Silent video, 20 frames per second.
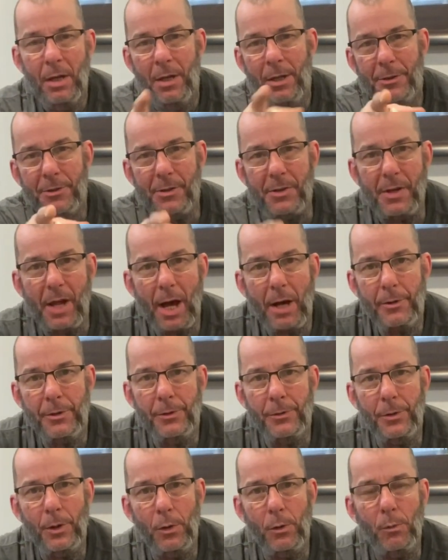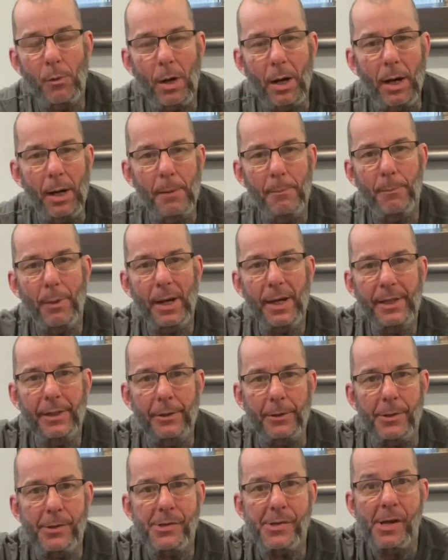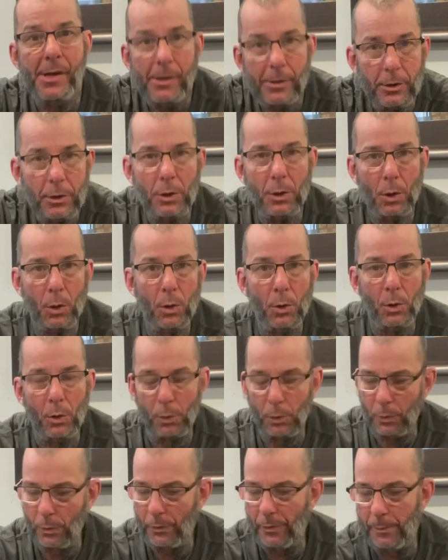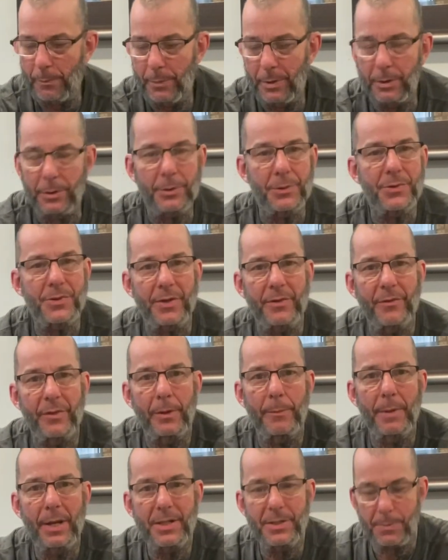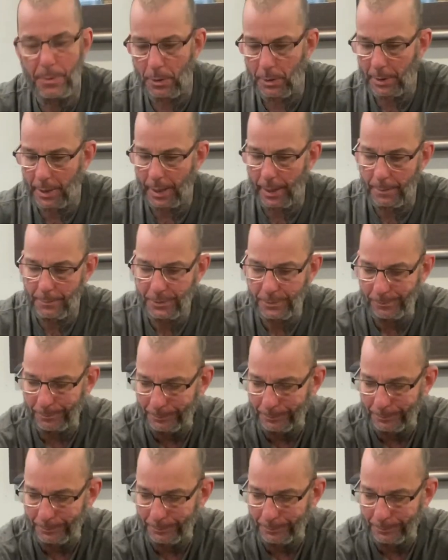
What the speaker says: So now you know why bikers curl the bills of their baseball caps.